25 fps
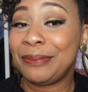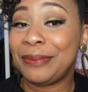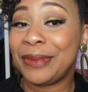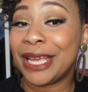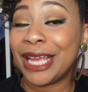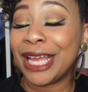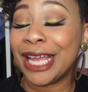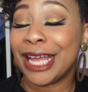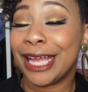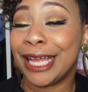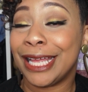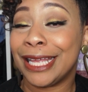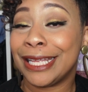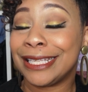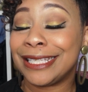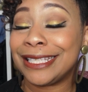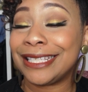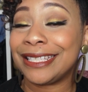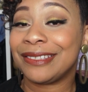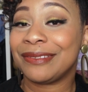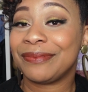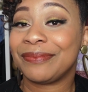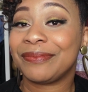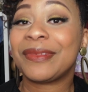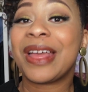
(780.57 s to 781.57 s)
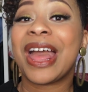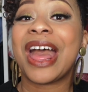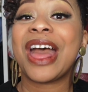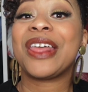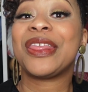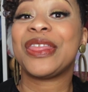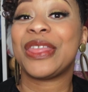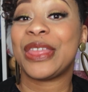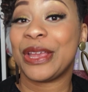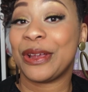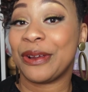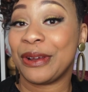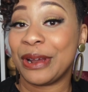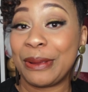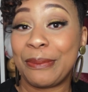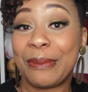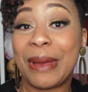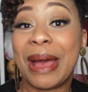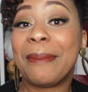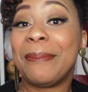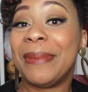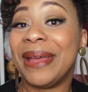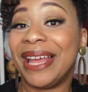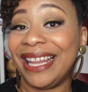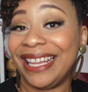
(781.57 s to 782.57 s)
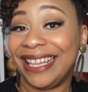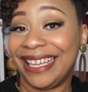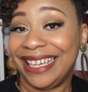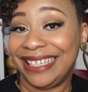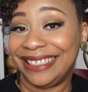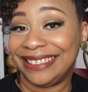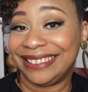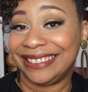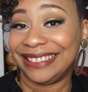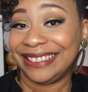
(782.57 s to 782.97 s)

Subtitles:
because they're in my belly.